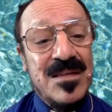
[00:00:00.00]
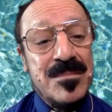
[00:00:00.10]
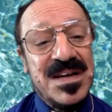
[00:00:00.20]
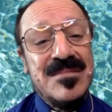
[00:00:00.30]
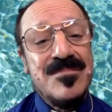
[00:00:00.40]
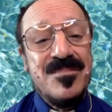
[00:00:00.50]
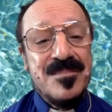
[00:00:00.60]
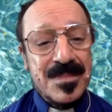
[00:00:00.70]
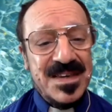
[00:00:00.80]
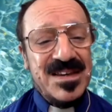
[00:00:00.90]
But,
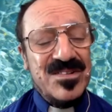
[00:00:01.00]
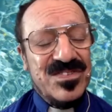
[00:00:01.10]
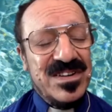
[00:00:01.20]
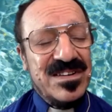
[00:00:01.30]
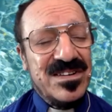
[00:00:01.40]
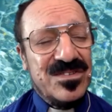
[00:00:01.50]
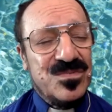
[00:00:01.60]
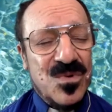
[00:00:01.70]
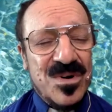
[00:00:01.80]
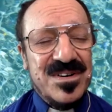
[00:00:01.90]
you know, sickness,
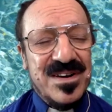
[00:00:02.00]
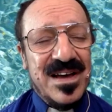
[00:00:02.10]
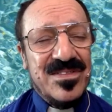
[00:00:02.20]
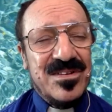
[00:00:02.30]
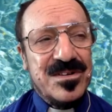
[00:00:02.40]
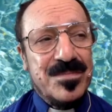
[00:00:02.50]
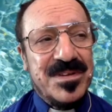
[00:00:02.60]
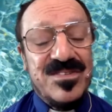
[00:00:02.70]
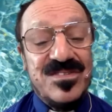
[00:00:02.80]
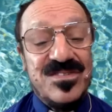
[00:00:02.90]
war, and death are good
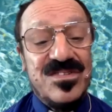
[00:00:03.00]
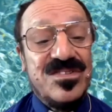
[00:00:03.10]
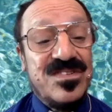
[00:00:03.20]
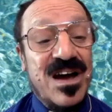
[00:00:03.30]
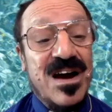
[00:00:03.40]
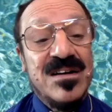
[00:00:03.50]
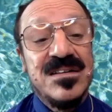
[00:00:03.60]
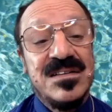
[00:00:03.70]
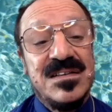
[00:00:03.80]
places to start.